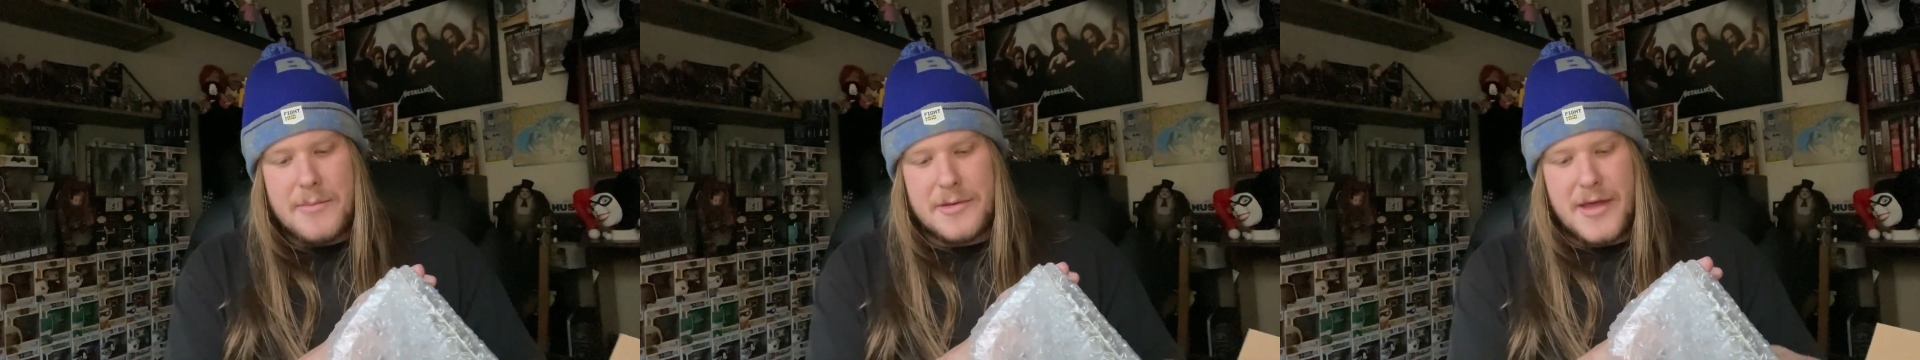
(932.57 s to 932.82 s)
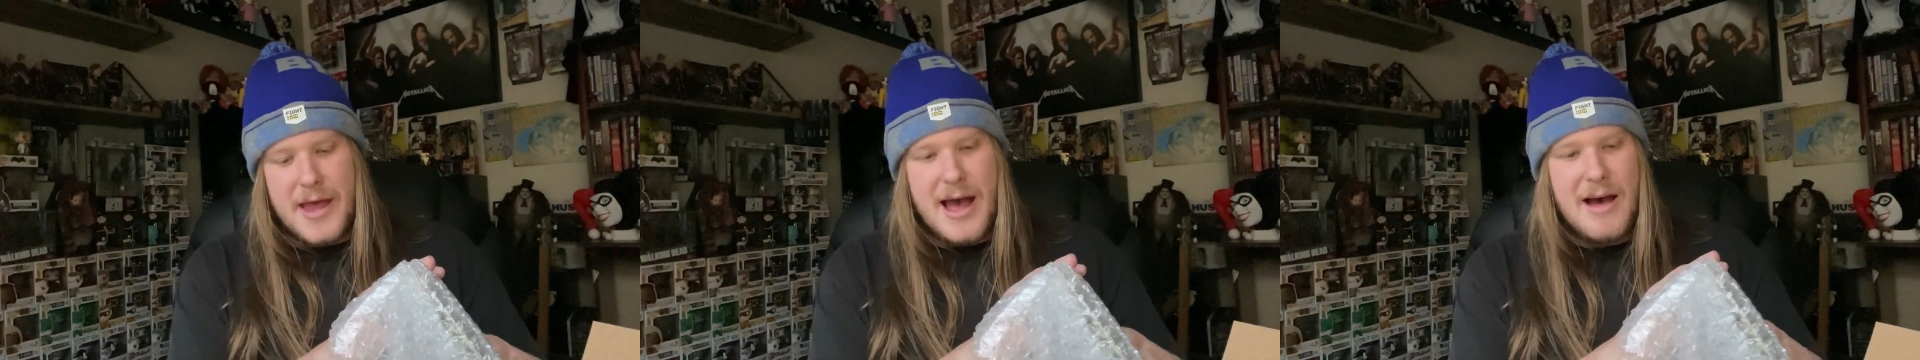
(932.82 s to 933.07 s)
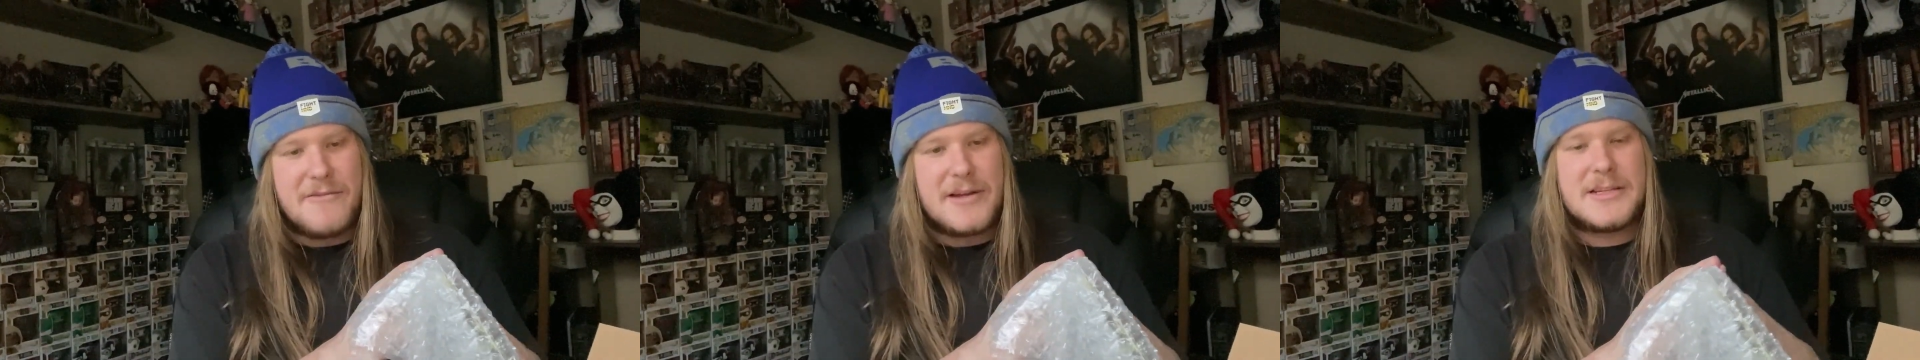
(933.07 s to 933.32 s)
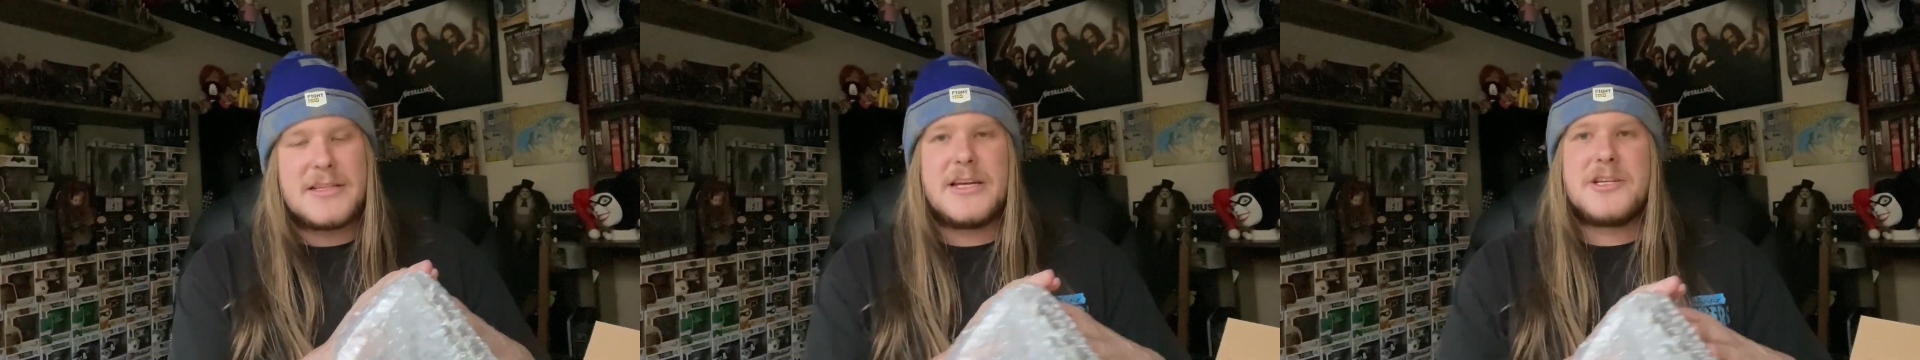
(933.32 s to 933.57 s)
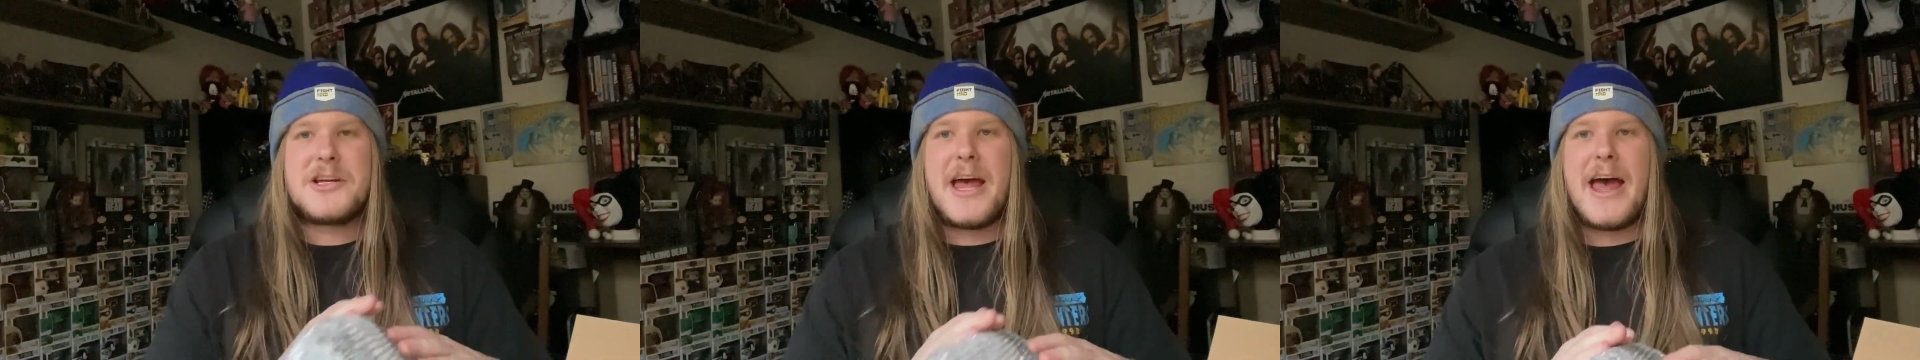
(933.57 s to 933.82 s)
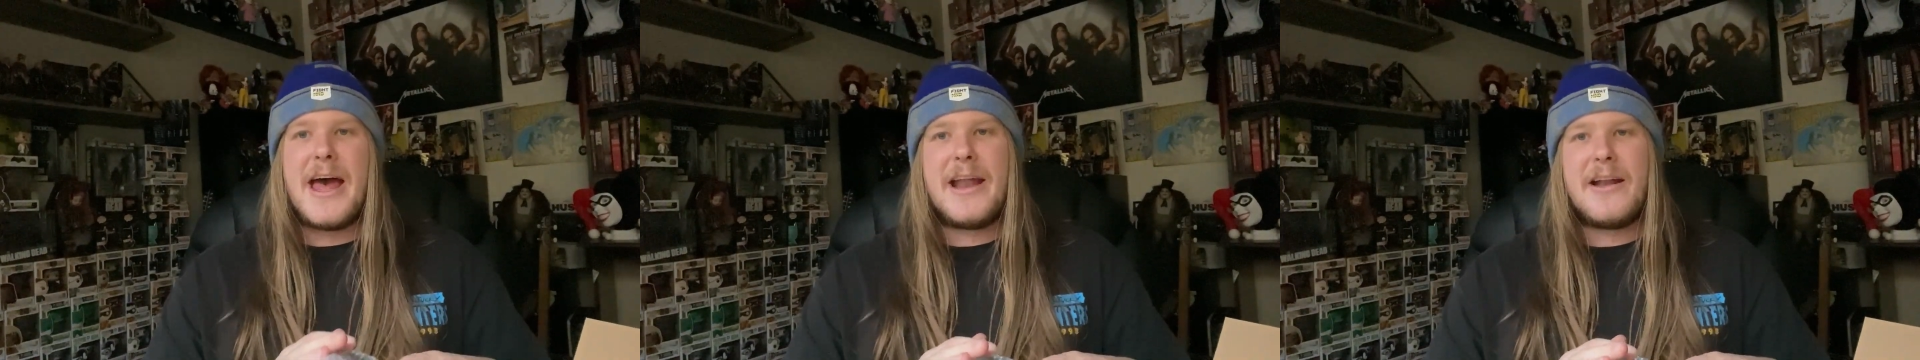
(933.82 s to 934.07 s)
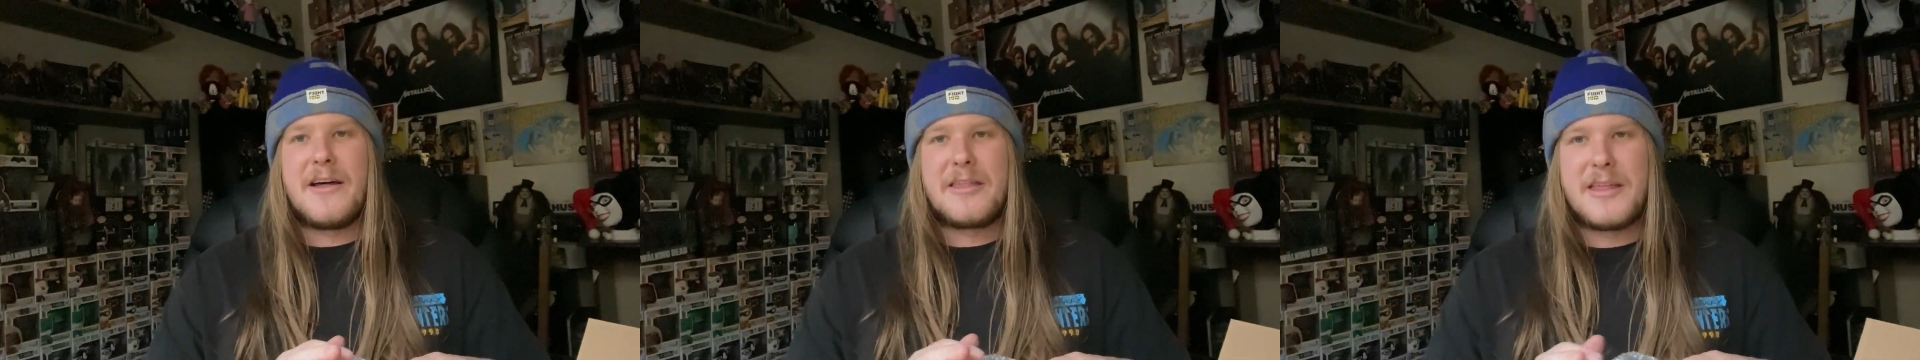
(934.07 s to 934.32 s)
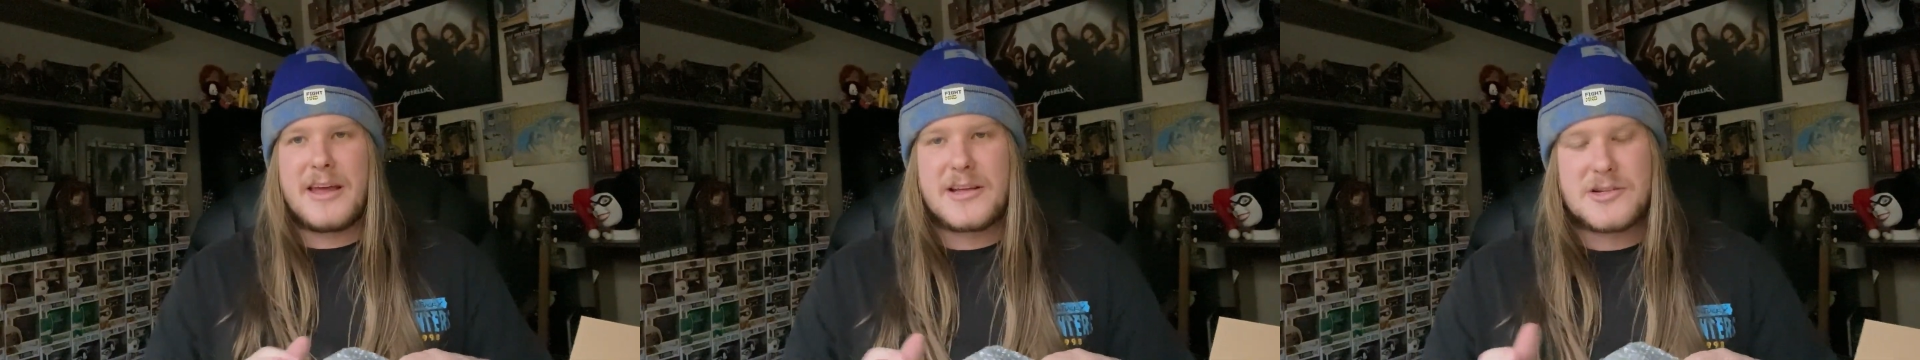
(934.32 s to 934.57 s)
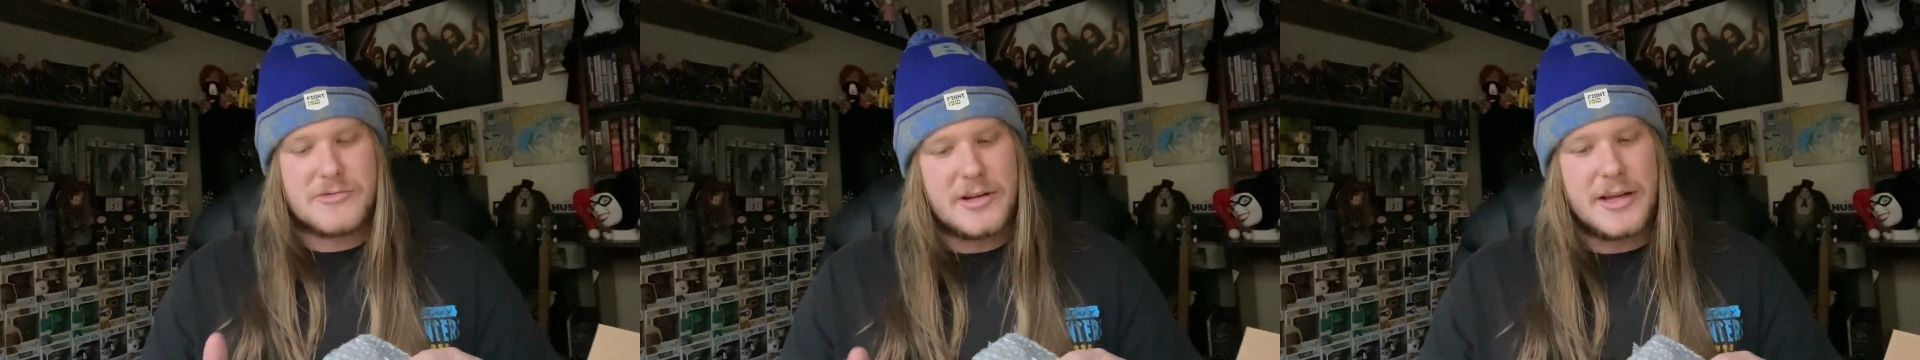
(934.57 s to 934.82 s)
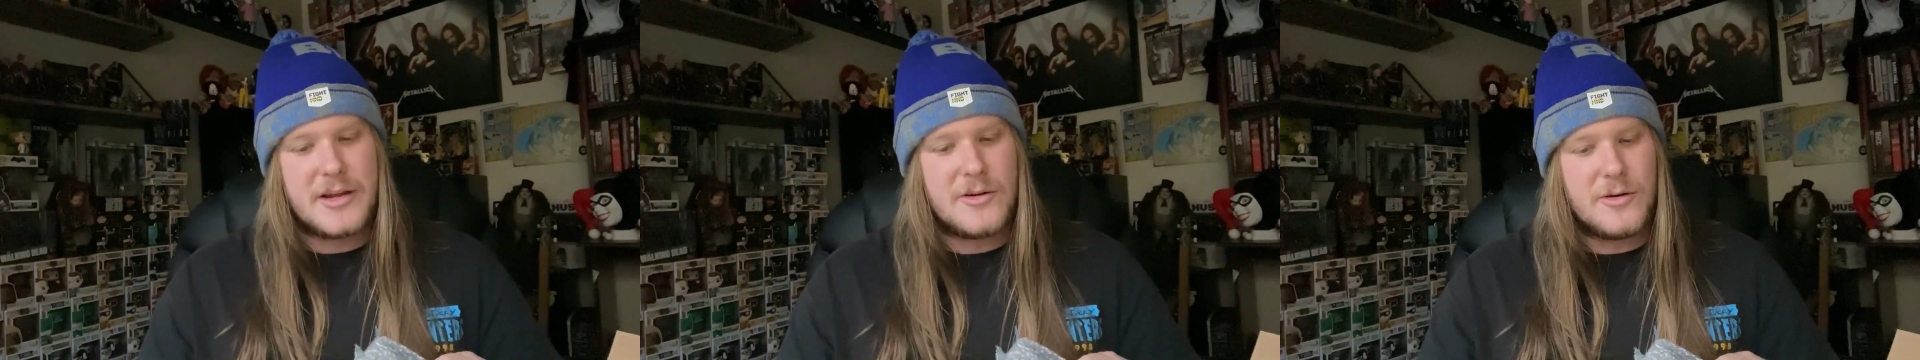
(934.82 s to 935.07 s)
but they are vintage, and I think it's really